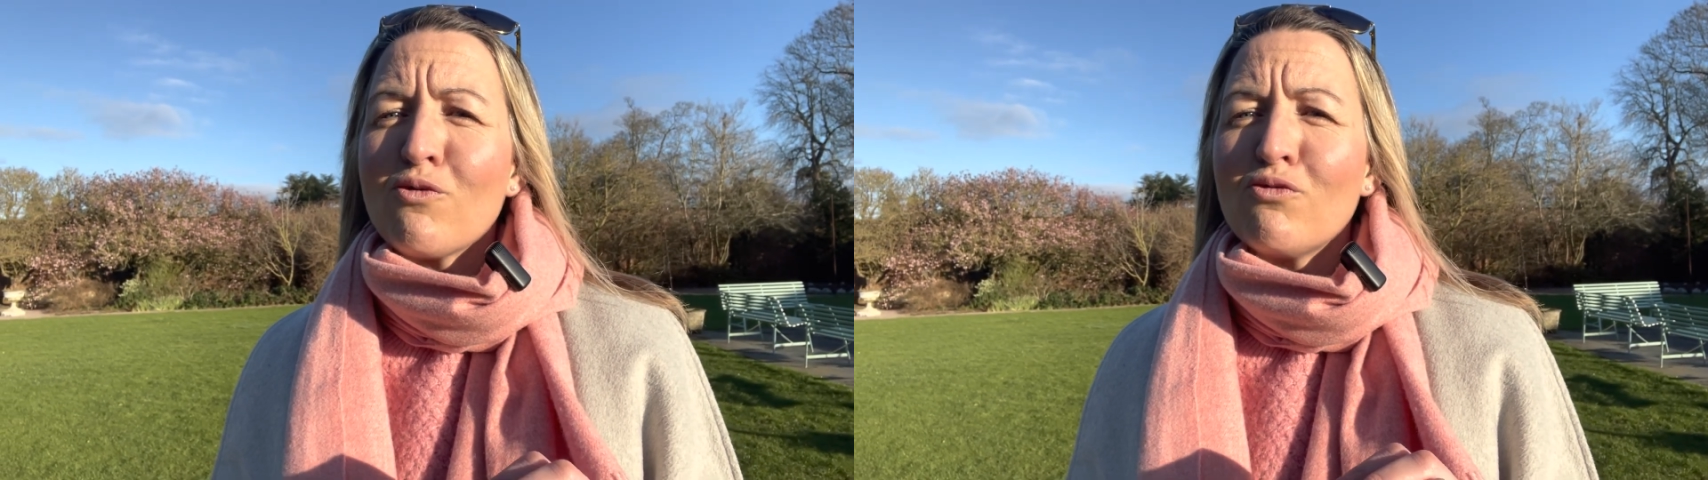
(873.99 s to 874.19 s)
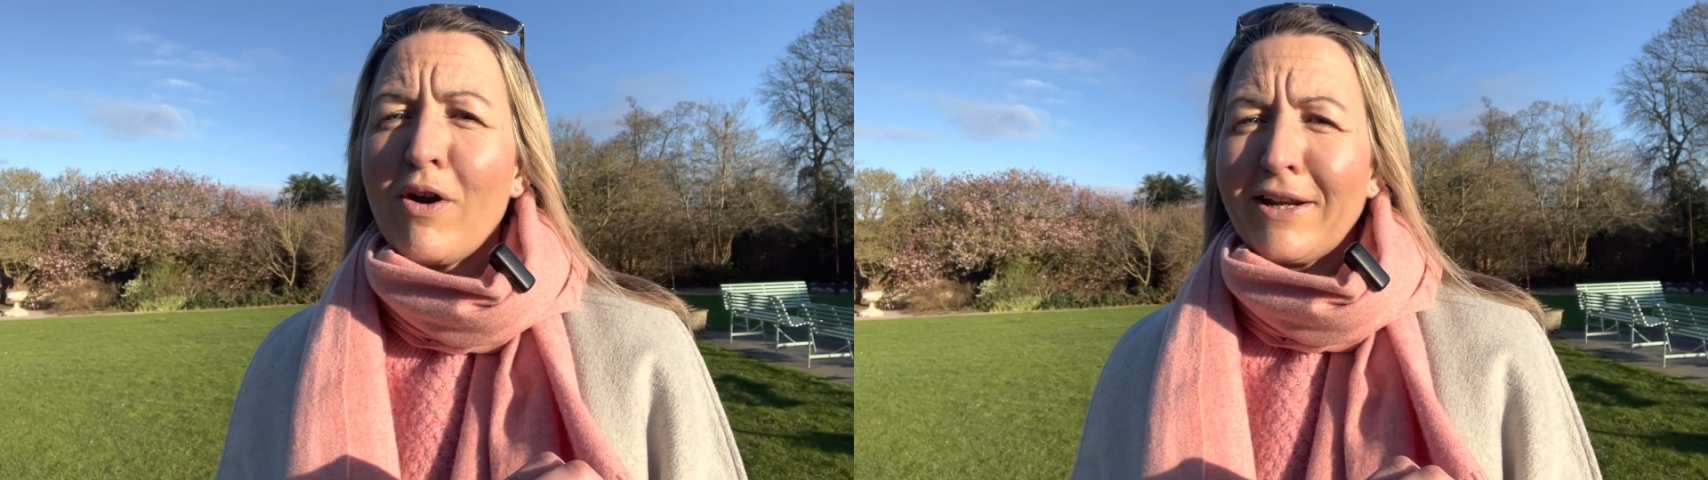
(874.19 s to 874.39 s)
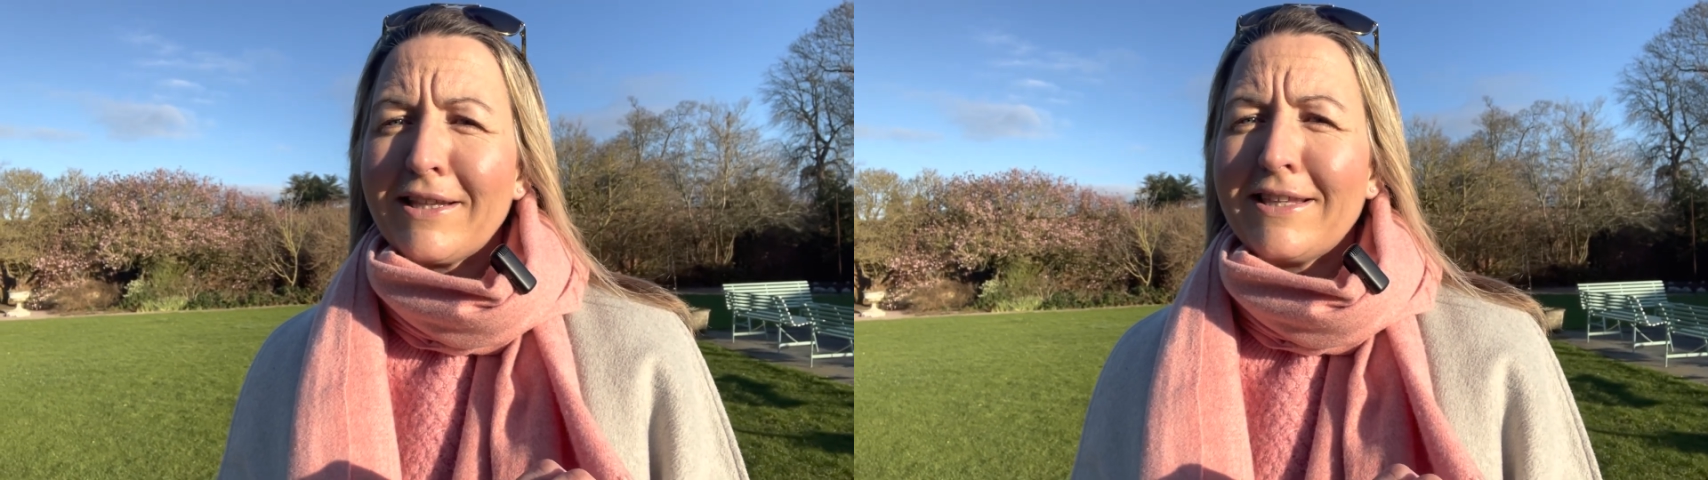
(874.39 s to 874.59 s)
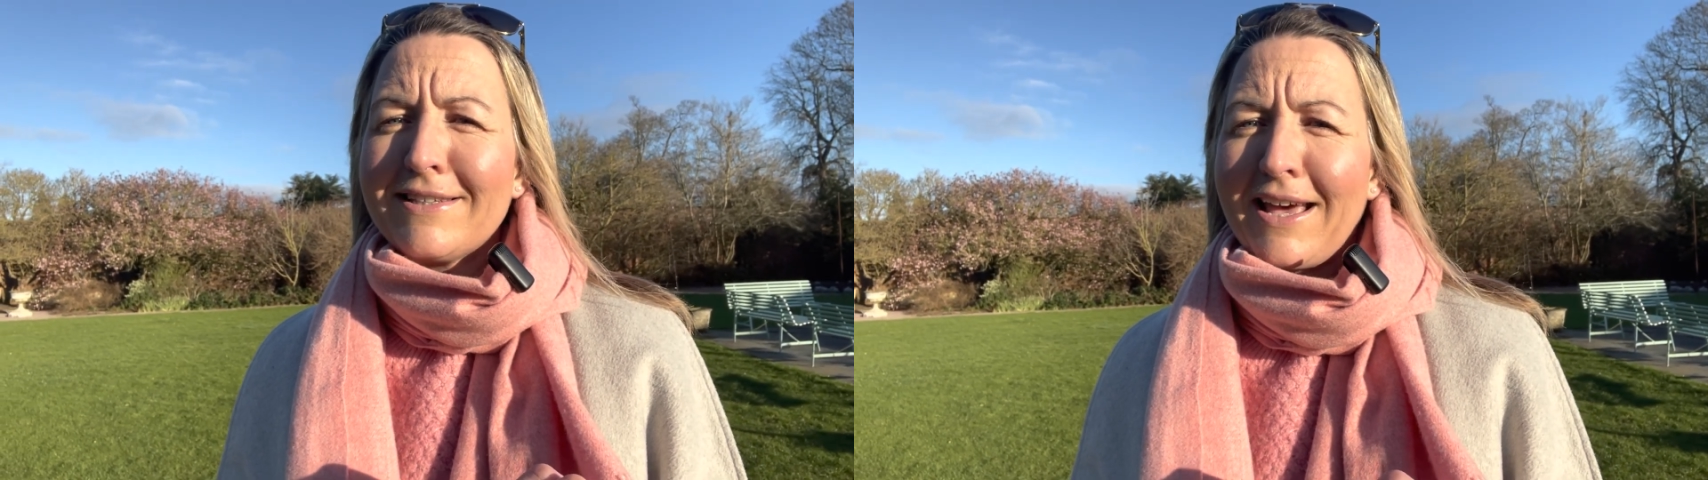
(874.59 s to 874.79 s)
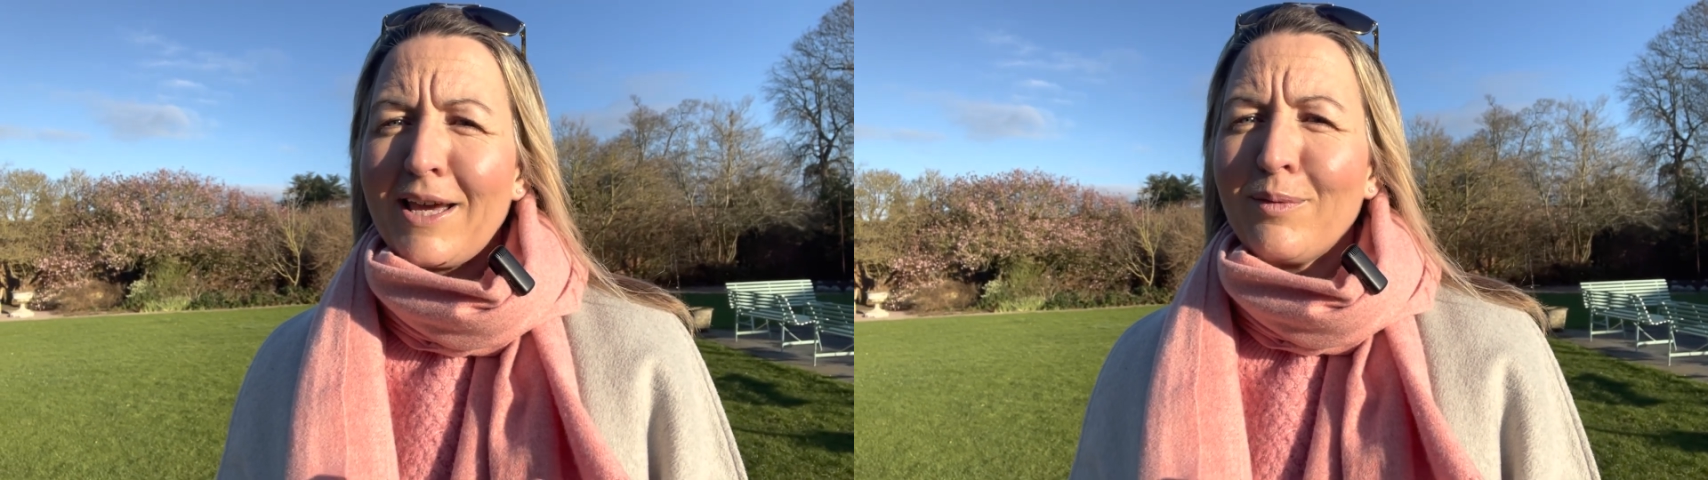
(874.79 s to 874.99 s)
running the
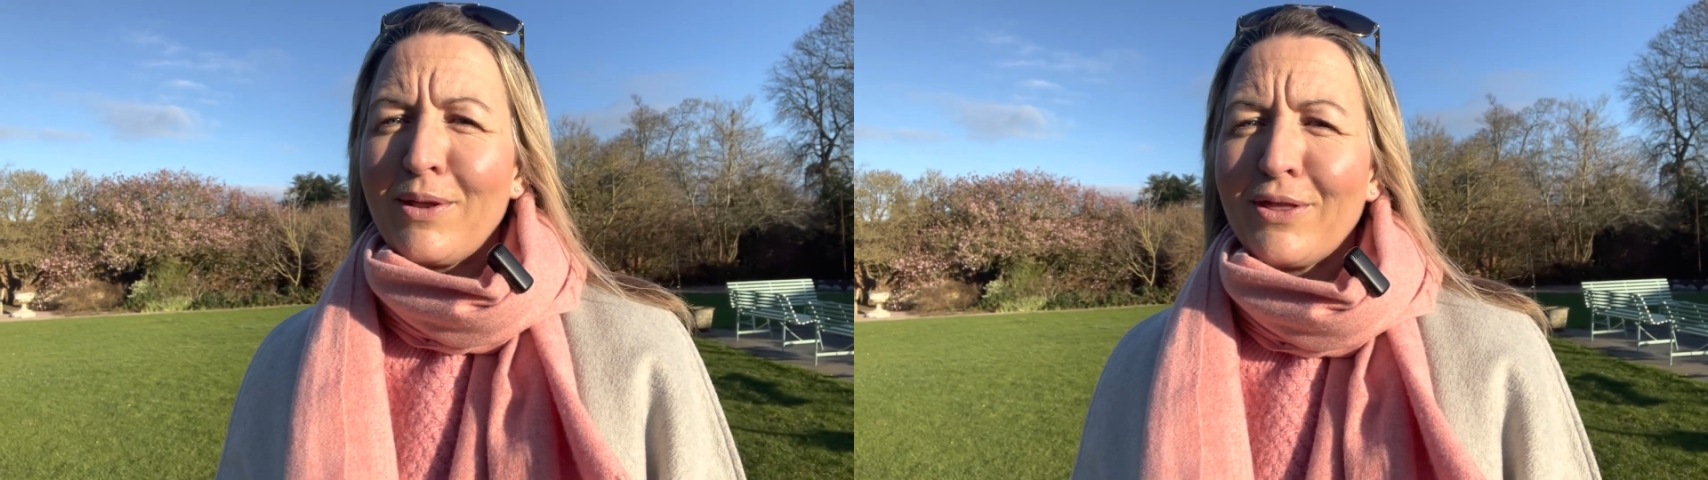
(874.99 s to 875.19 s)
day with